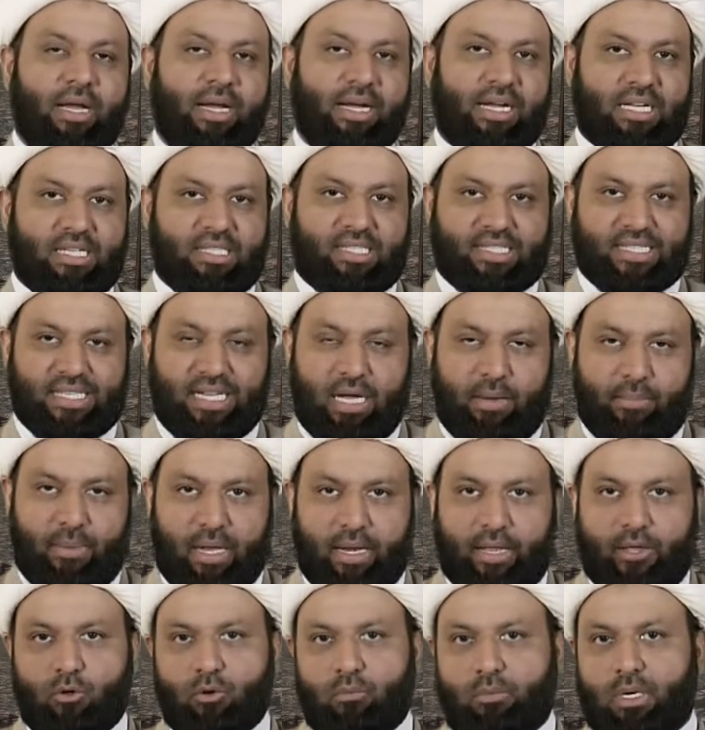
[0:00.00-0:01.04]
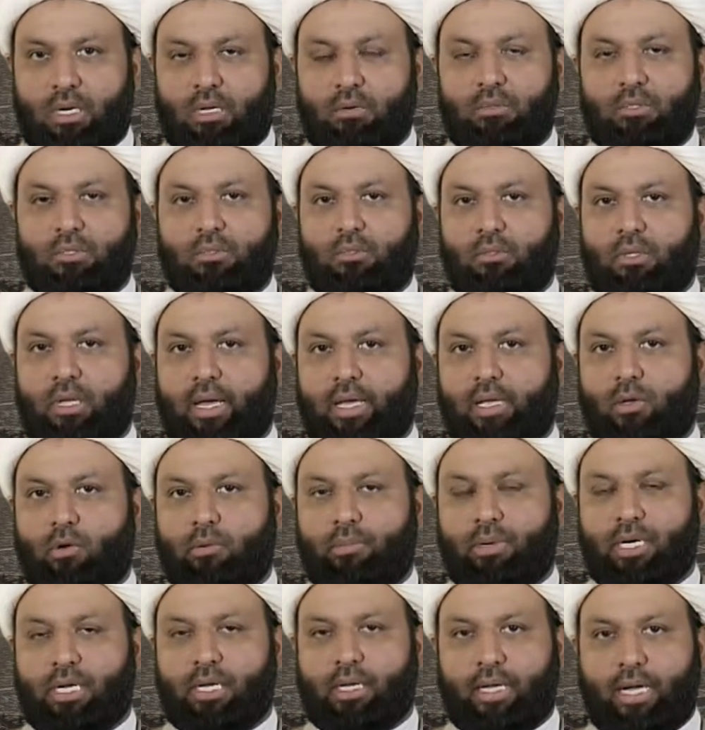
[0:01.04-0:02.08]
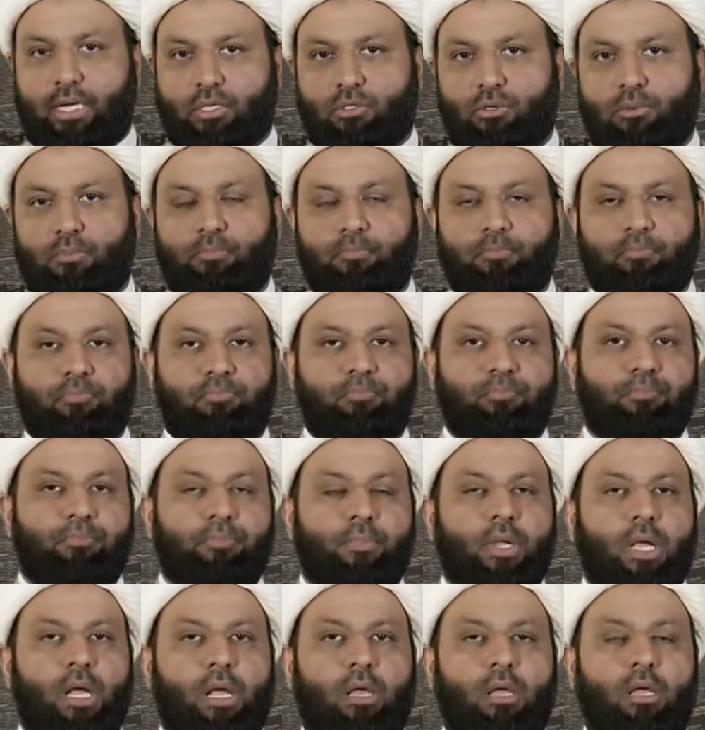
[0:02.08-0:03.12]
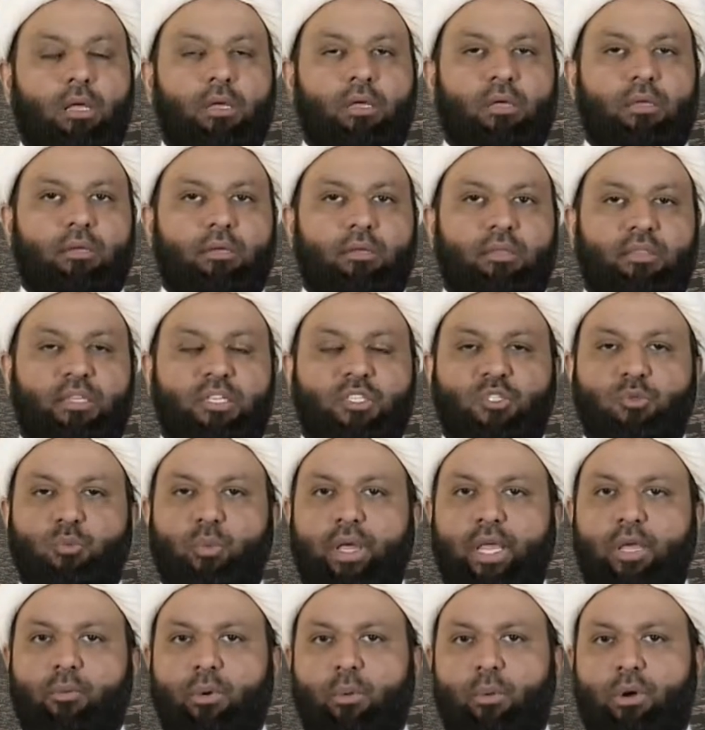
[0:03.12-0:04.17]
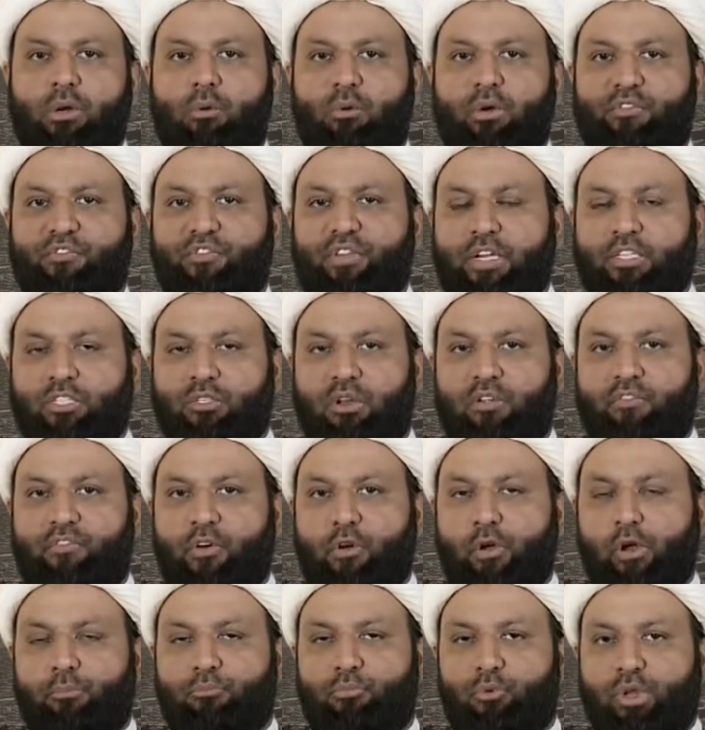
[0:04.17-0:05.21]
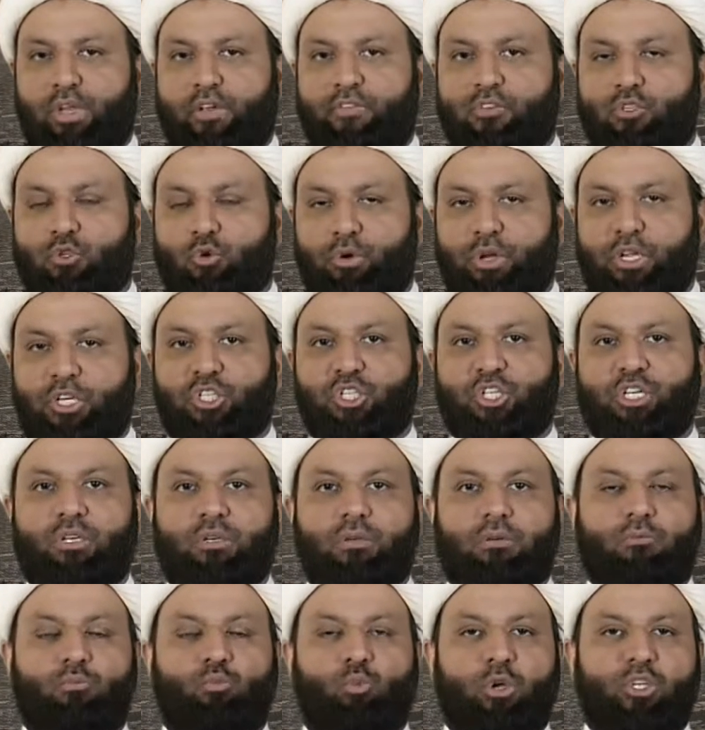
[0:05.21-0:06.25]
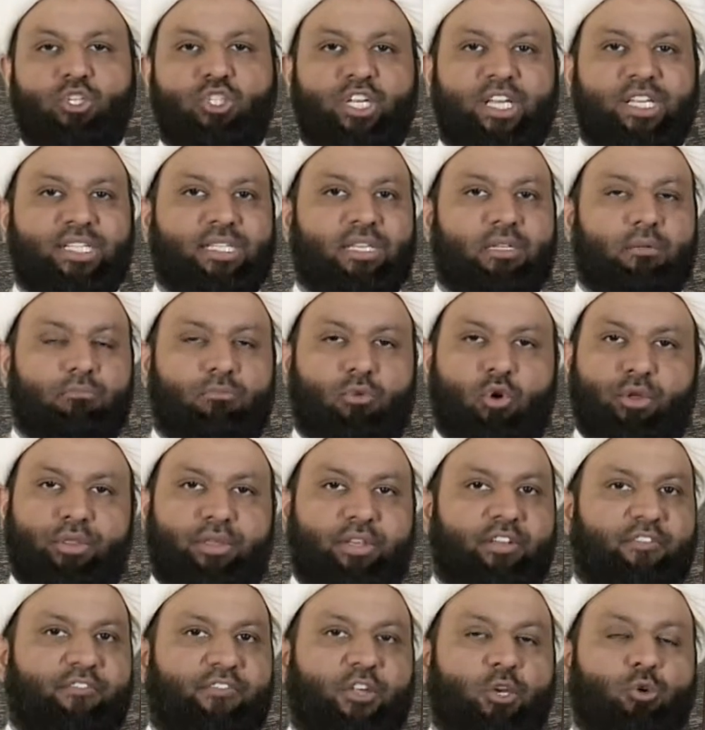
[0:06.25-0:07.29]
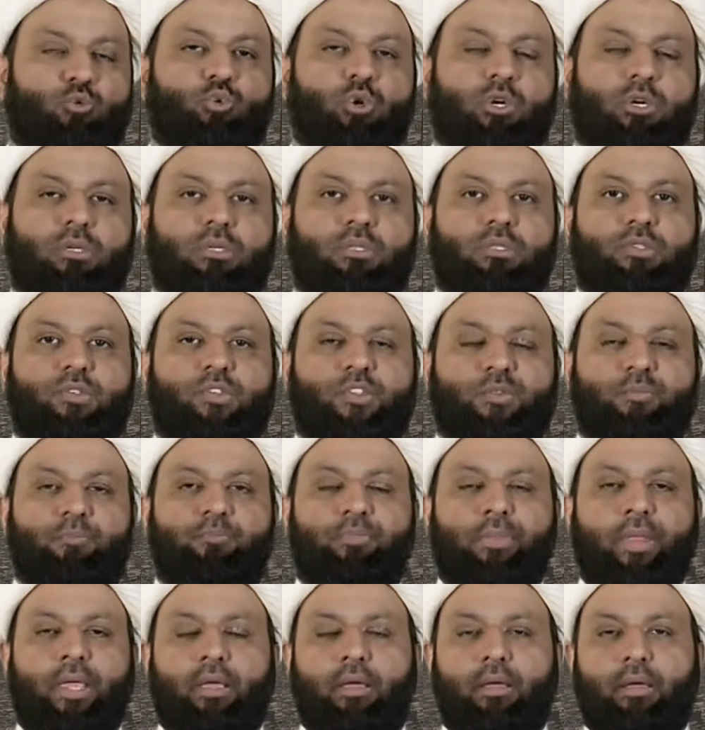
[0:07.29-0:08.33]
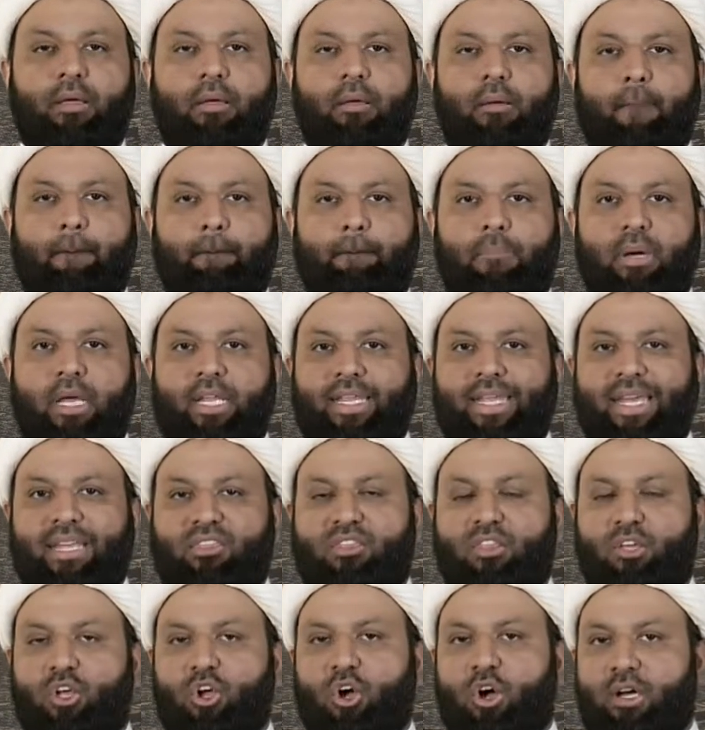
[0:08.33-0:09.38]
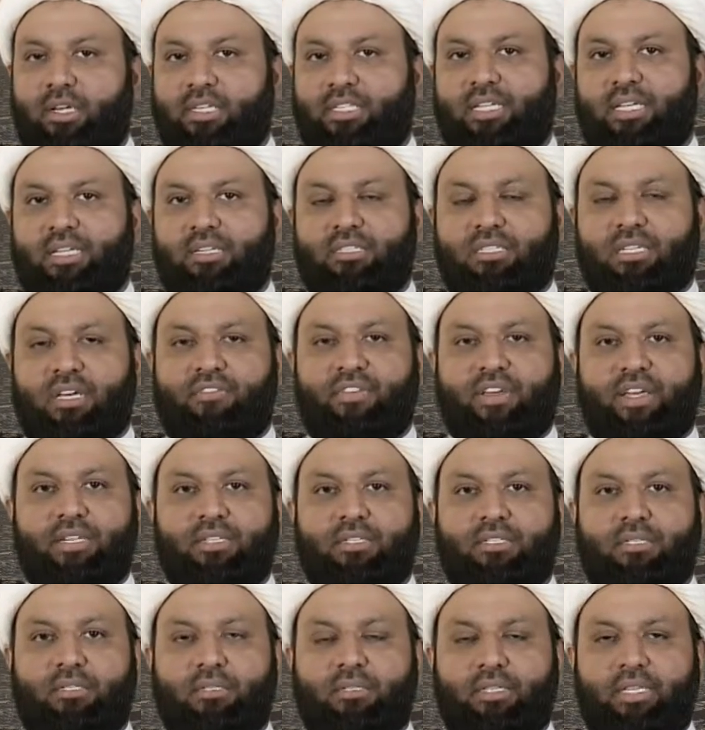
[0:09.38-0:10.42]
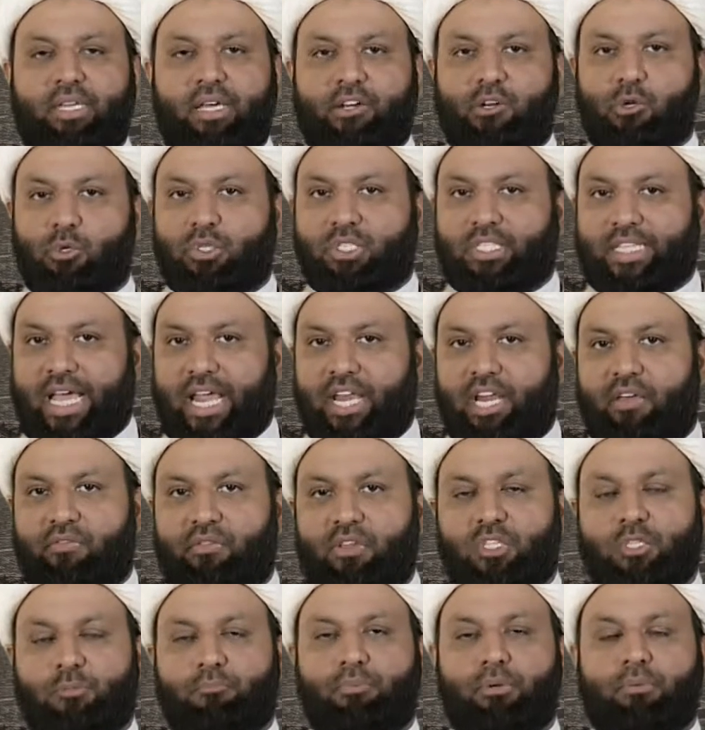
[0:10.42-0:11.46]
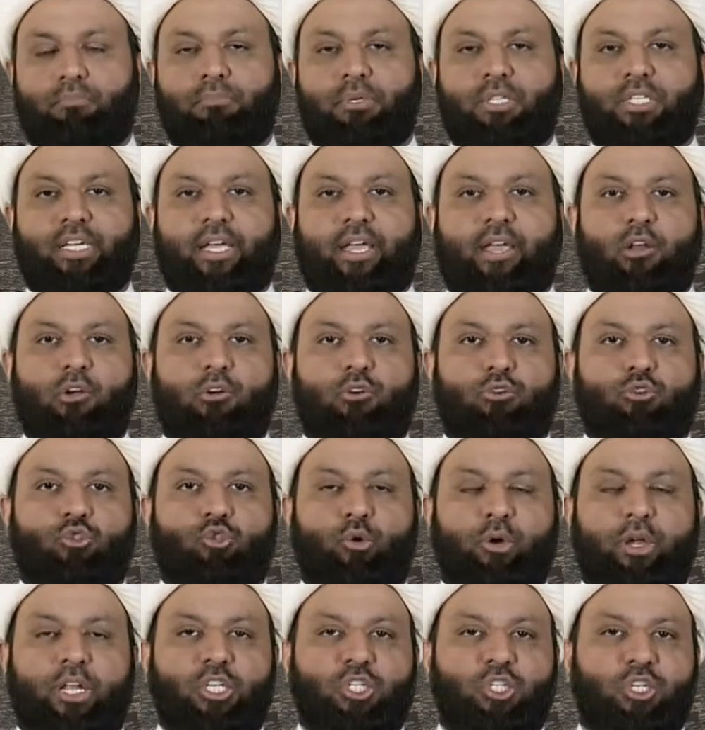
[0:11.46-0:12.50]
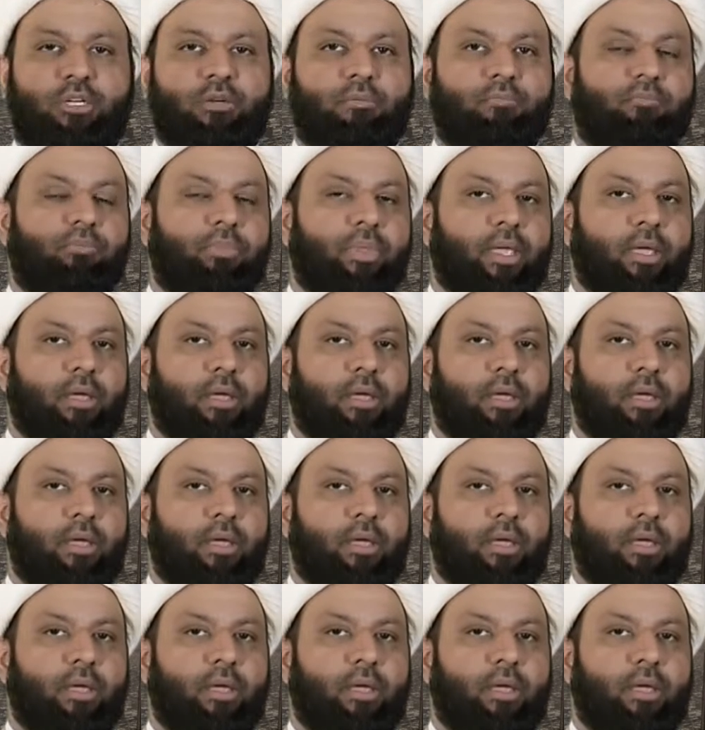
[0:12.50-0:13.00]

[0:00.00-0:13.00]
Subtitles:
Assalamu alaikum wa rahmatullahi wa barakatuh. This week we want to reflect on a very brief tradition which isn't more than a few words, but yet the content of it, the understanding of this particular tradition